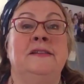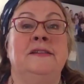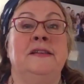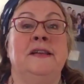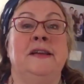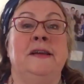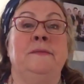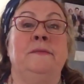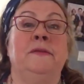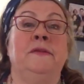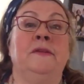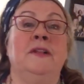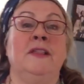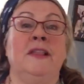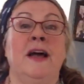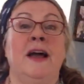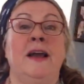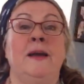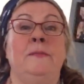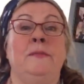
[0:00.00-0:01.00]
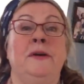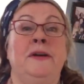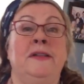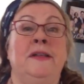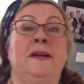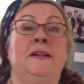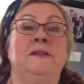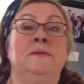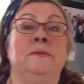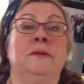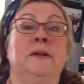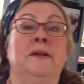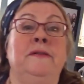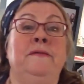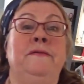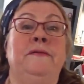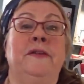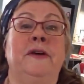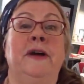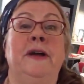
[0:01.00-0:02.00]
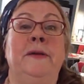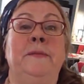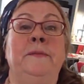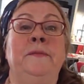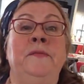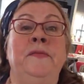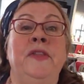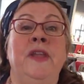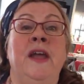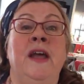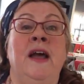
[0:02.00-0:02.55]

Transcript: the steam calliope. That's really fun.